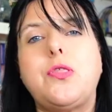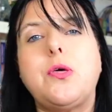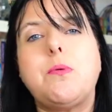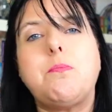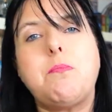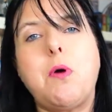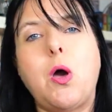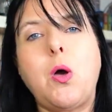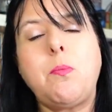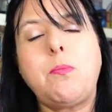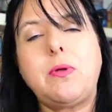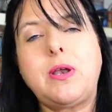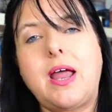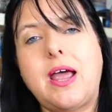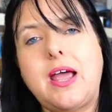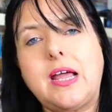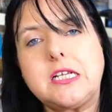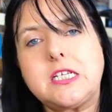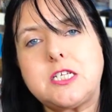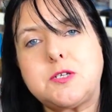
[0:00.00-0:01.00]
The moment
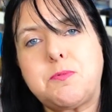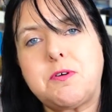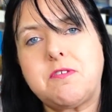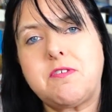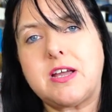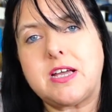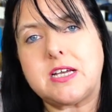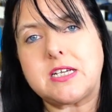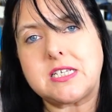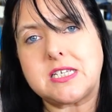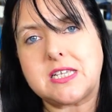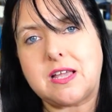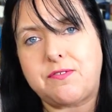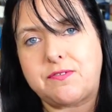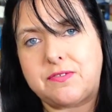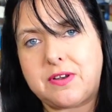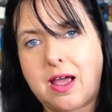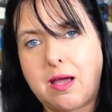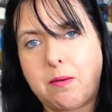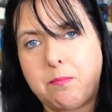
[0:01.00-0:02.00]
our spirit has
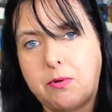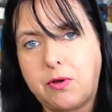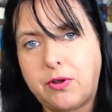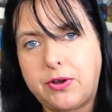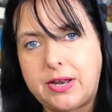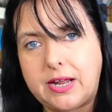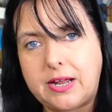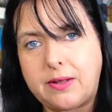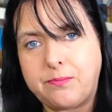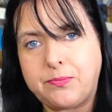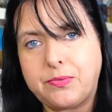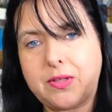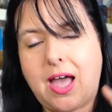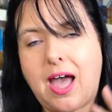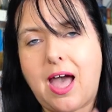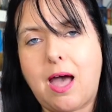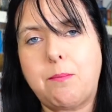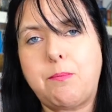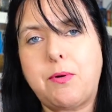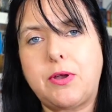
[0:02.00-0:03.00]
left our
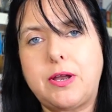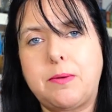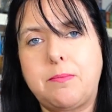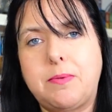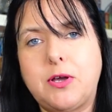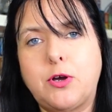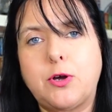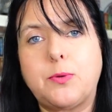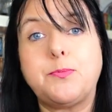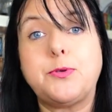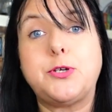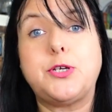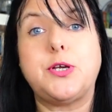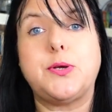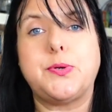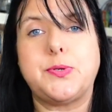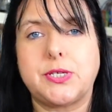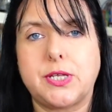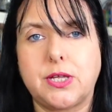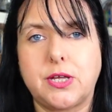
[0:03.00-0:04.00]
body becomes
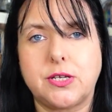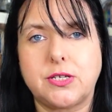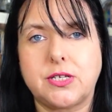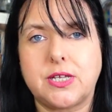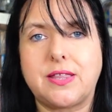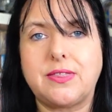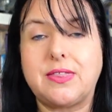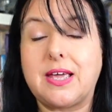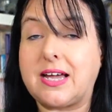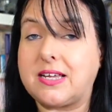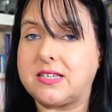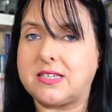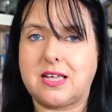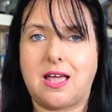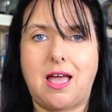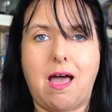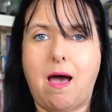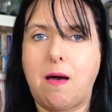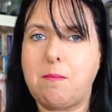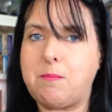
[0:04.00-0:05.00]
useless. That's
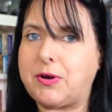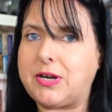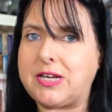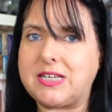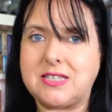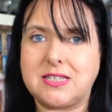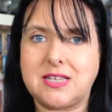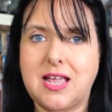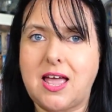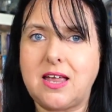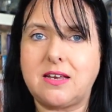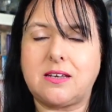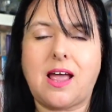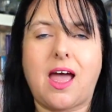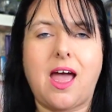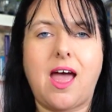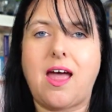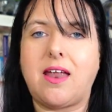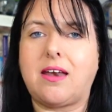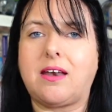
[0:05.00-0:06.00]
it, our body's dead,
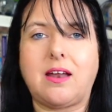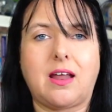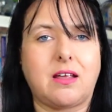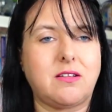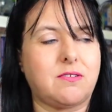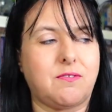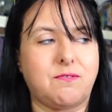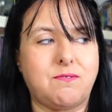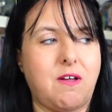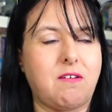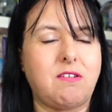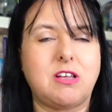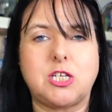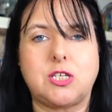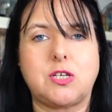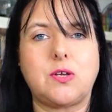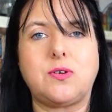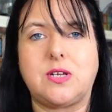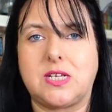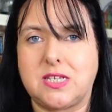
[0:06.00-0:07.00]
and very
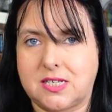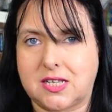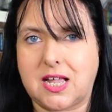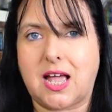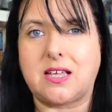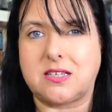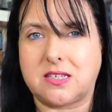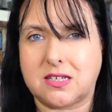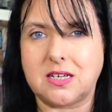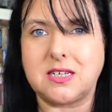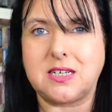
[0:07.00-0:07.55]
soon it starts to